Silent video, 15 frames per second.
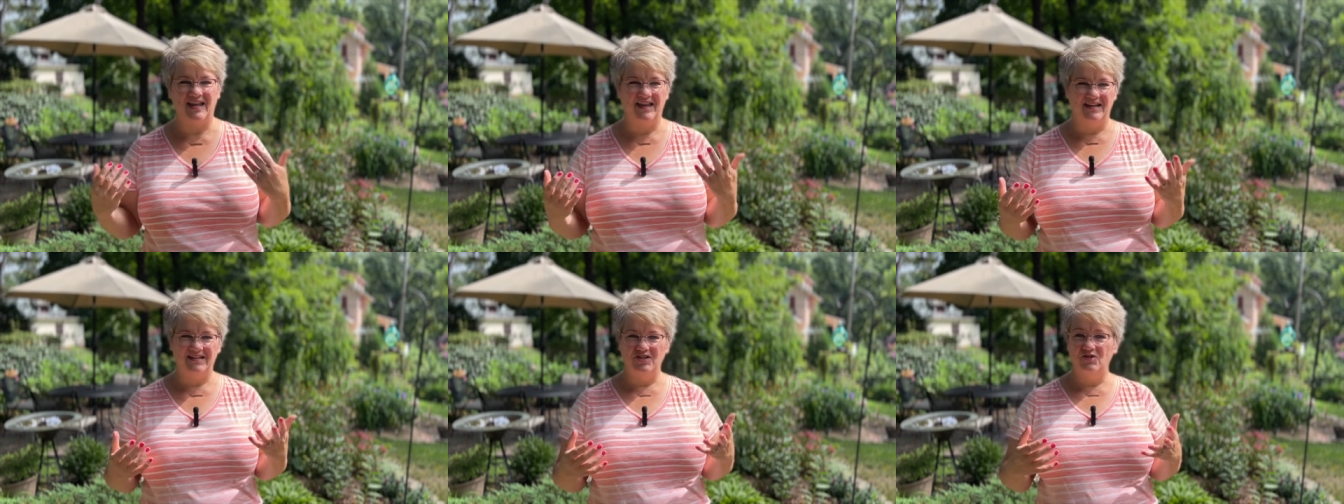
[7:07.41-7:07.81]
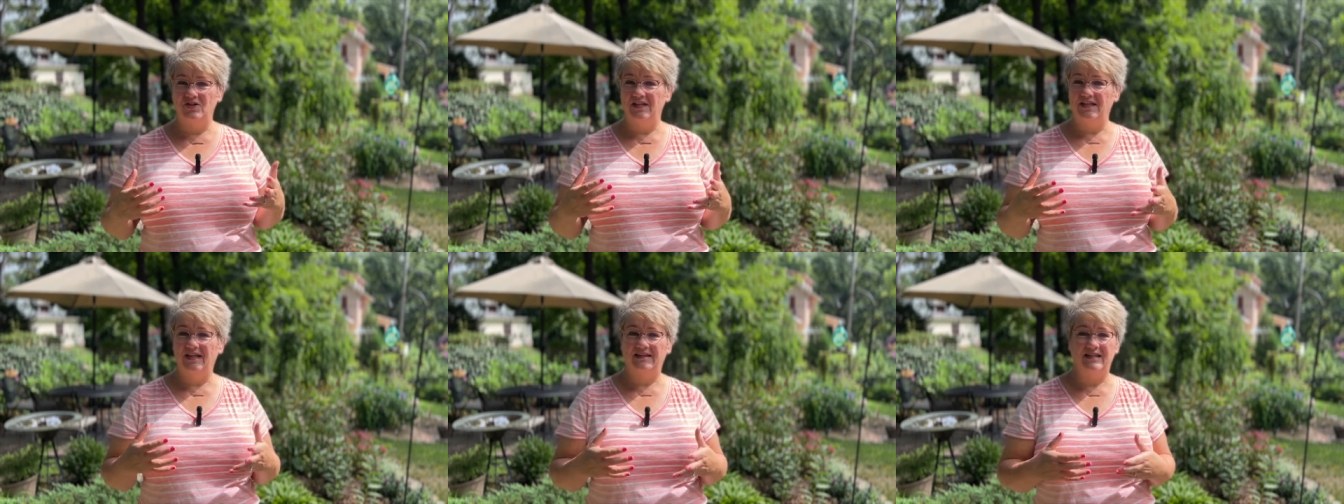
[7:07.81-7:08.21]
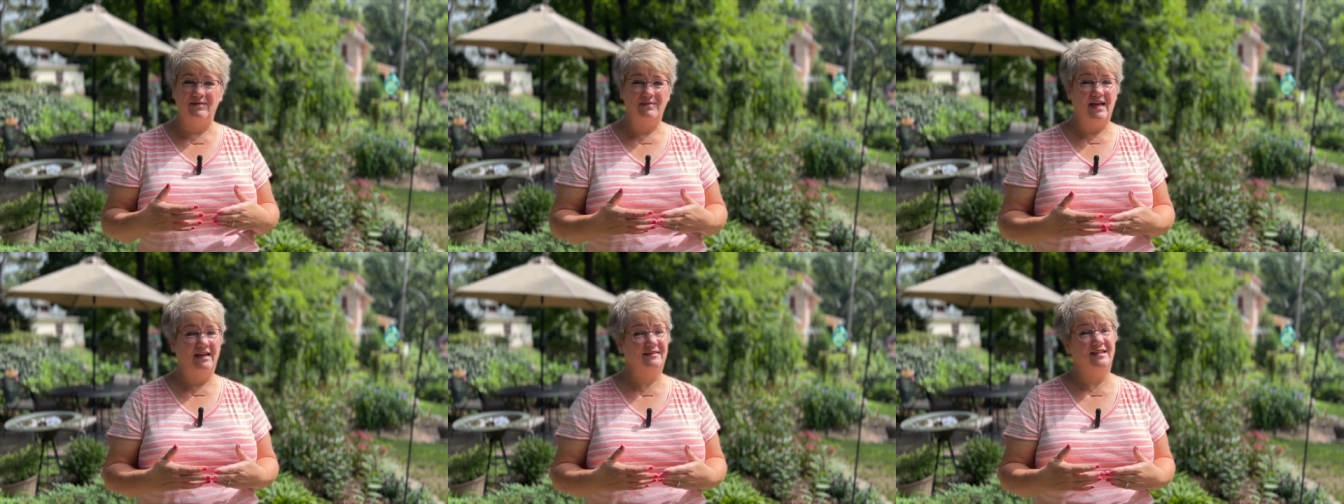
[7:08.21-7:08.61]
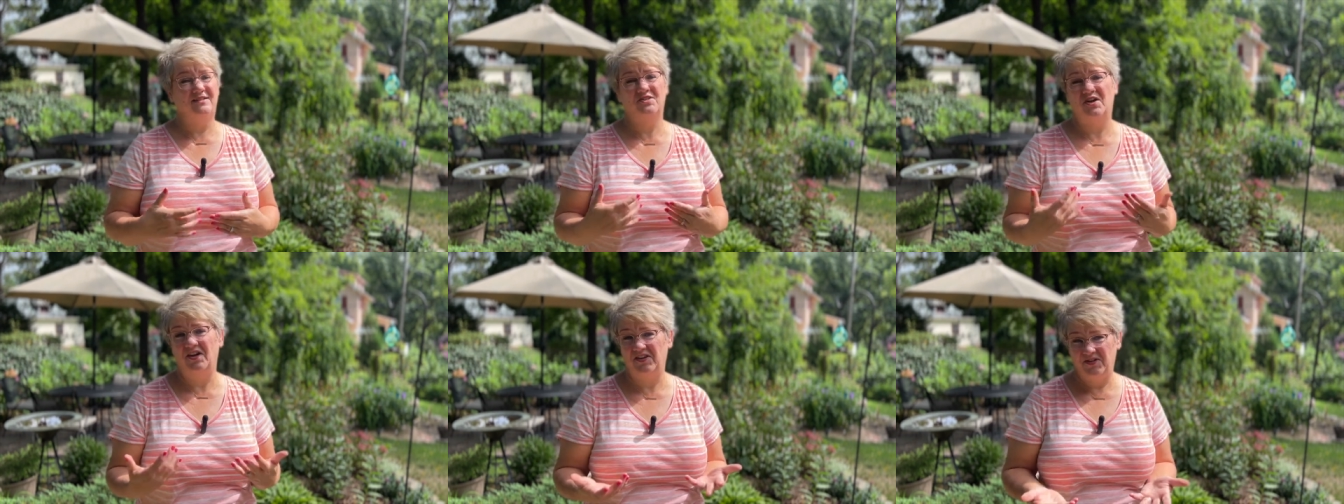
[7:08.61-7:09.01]
and you can get them at the
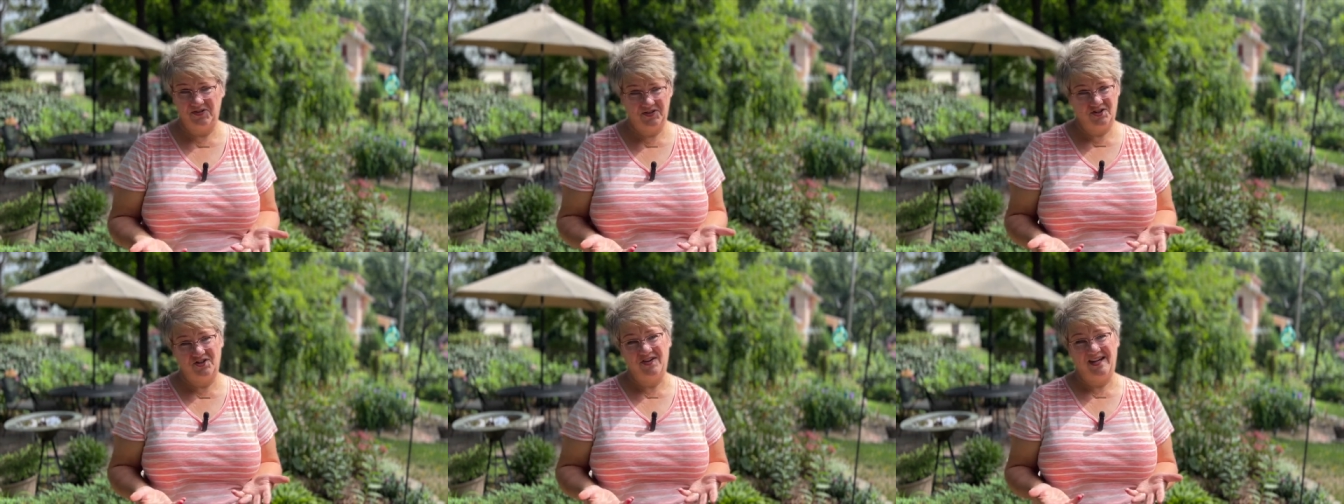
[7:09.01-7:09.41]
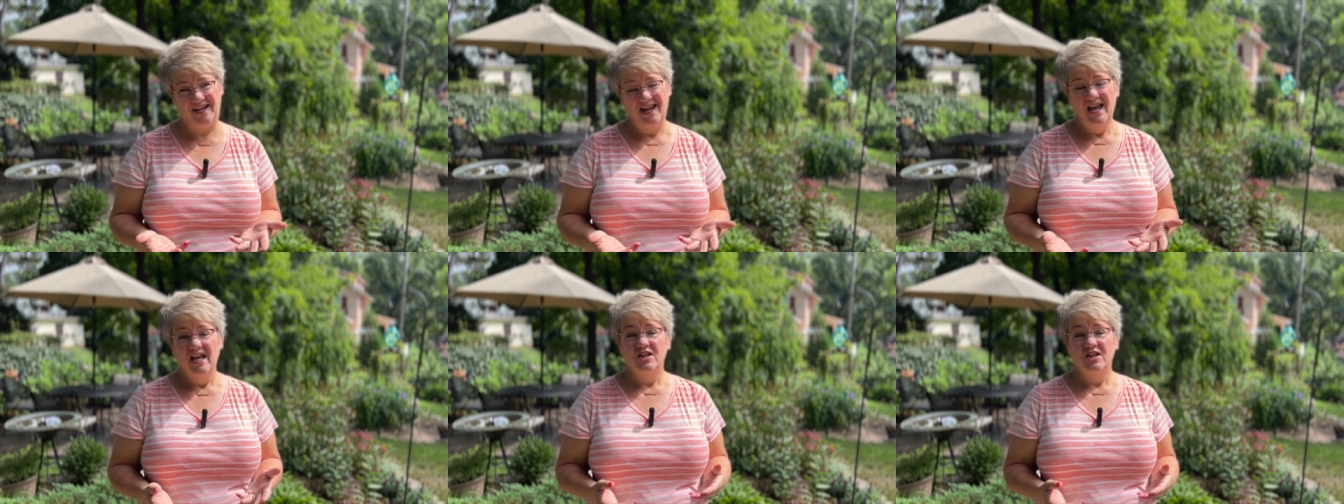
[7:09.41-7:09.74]
Dollar Tree.